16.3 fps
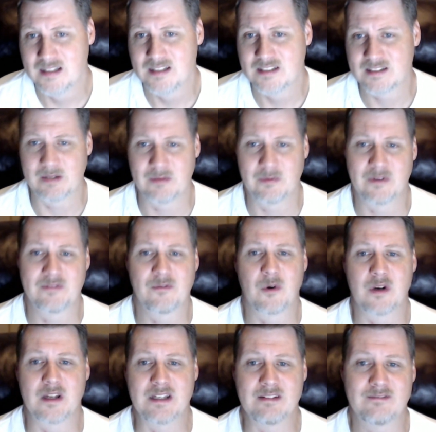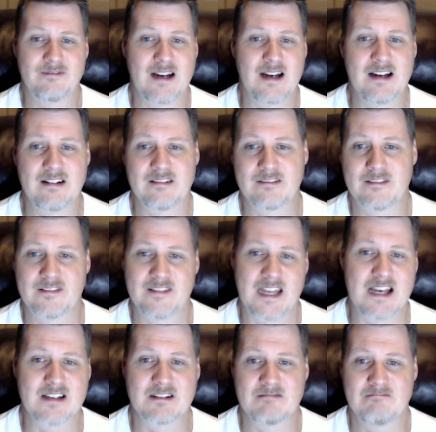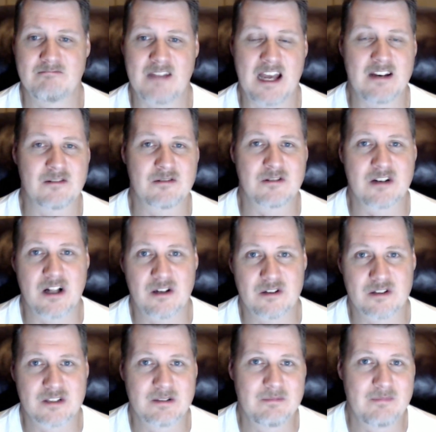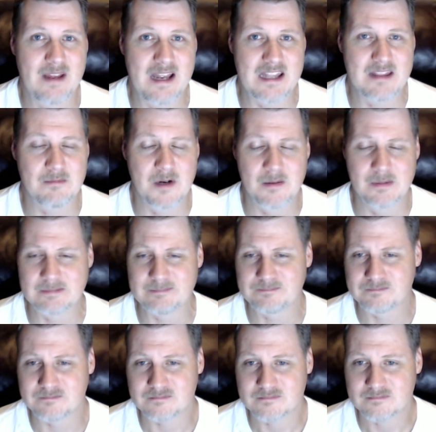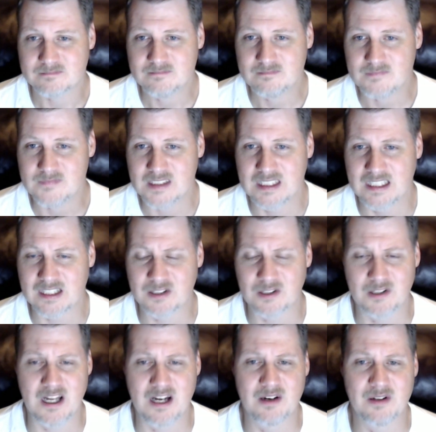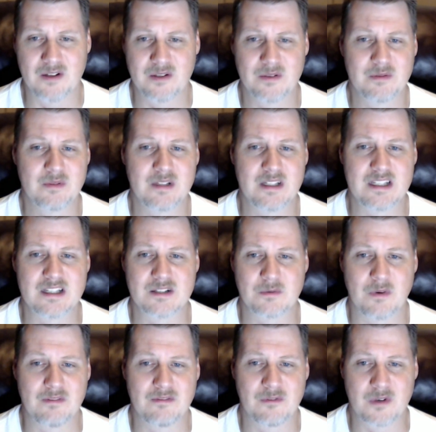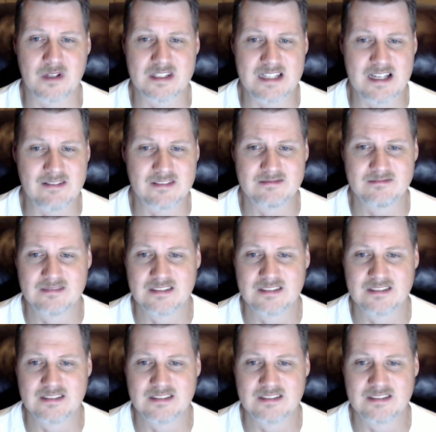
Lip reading: So with $45,900 at the moment. Cardano is 147.